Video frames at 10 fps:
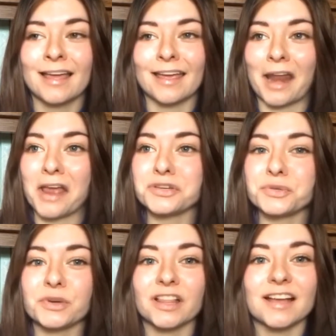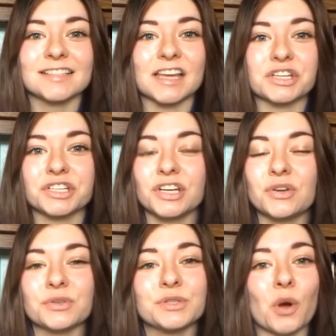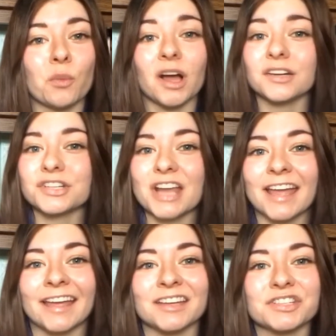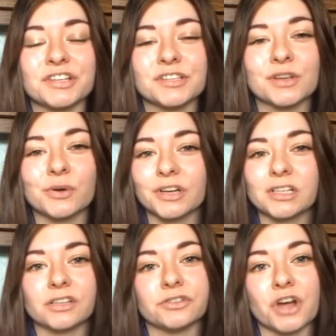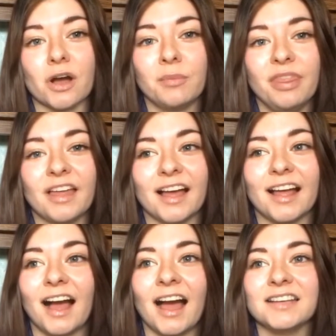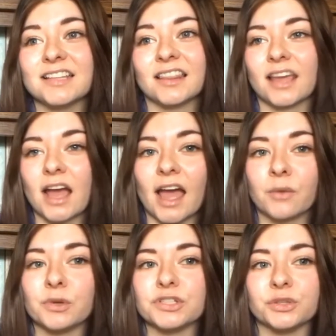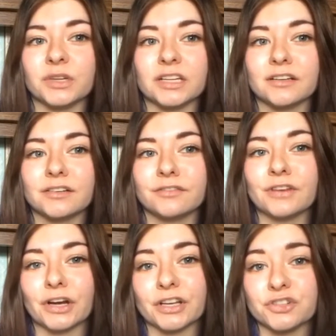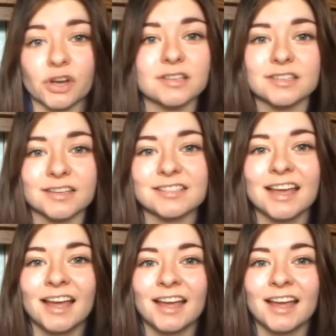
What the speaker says: And I just realized that she knows so much and she's so good at her job that I didn't think I would do it very good justice.